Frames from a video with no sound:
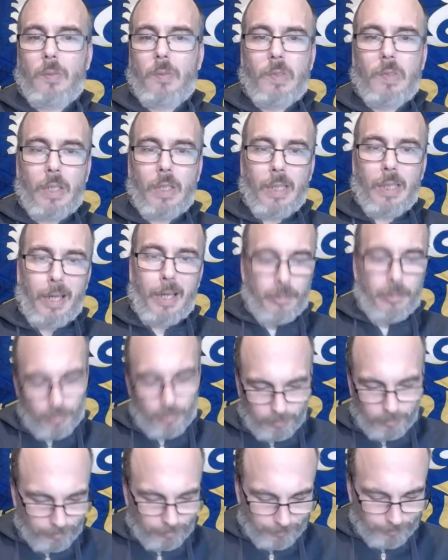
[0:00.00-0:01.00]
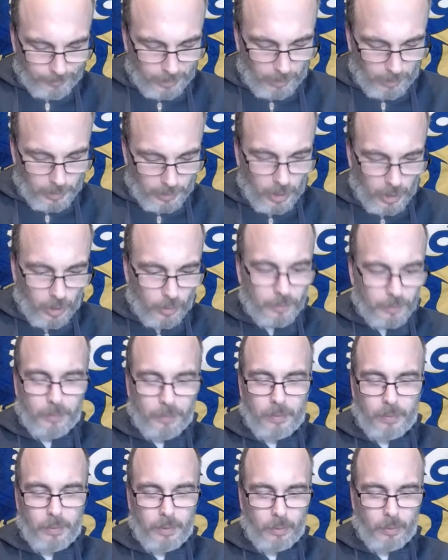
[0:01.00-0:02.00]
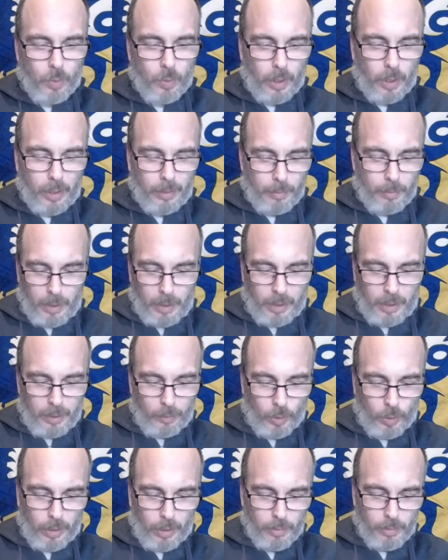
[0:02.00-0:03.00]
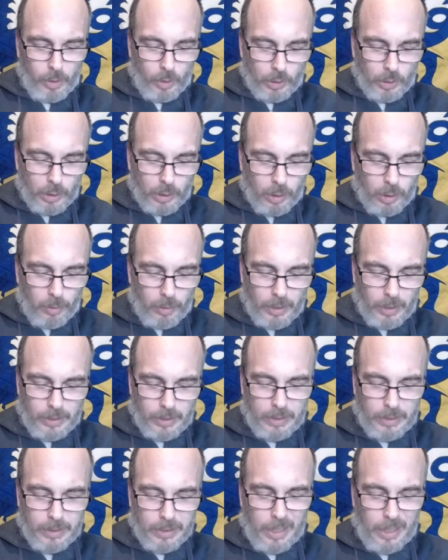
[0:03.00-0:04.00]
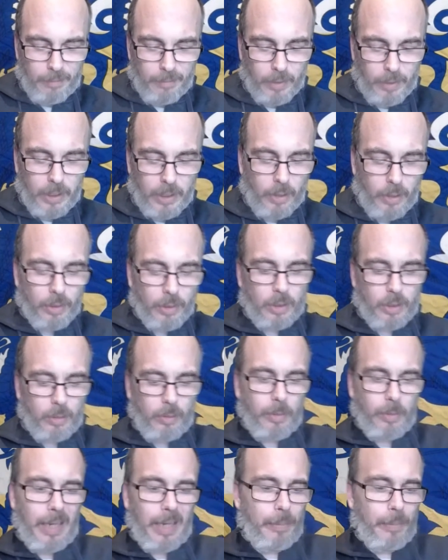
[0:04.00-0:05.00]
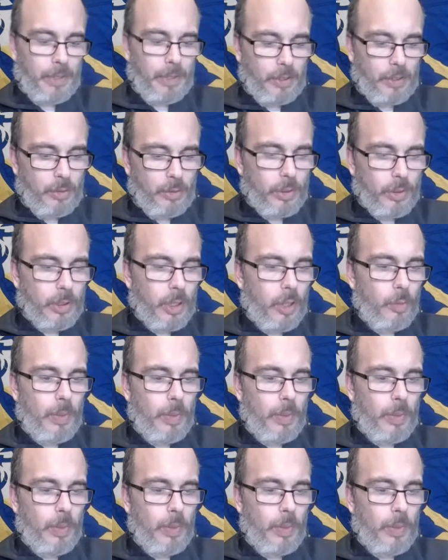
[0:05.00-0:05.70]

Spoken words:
done live. There we go. What I'm used to doing is these live videos, so I'm happy to do so.